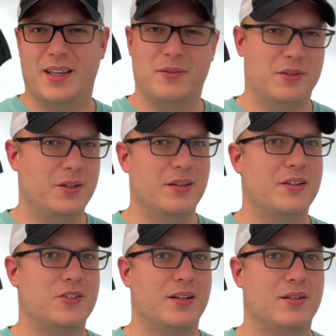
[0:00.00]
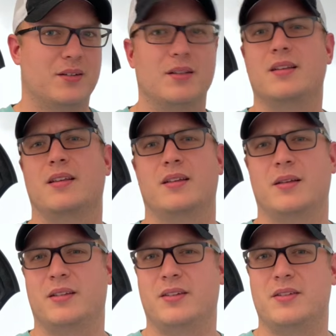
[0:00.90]
If you're new to the channel,
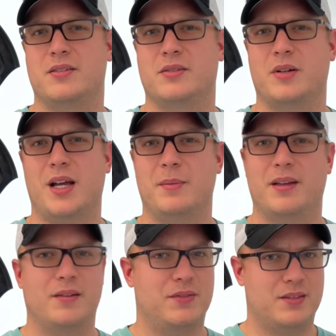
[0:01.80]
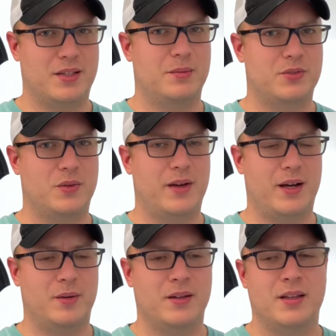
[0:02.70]
consider subscribing if this helps you
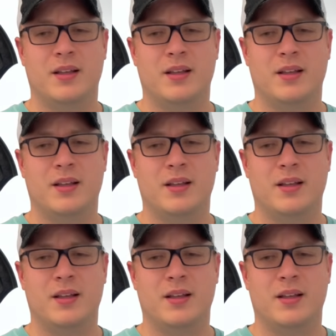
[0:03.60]
out.